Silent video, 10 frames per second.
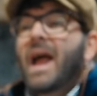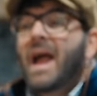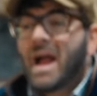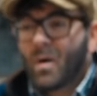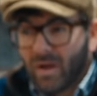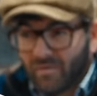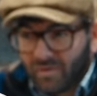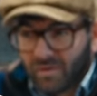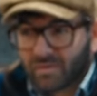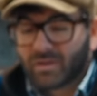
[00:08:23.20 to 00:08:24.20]

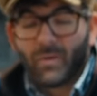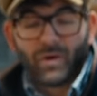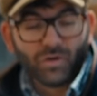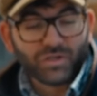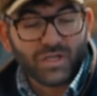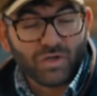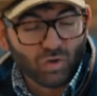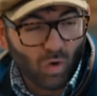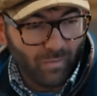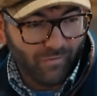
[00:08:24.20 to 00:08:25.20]
However, going on to the
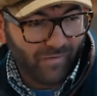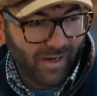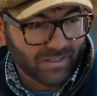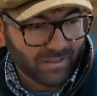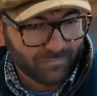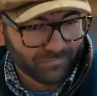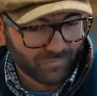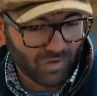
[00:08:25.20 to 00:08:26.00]
enjoyment factor...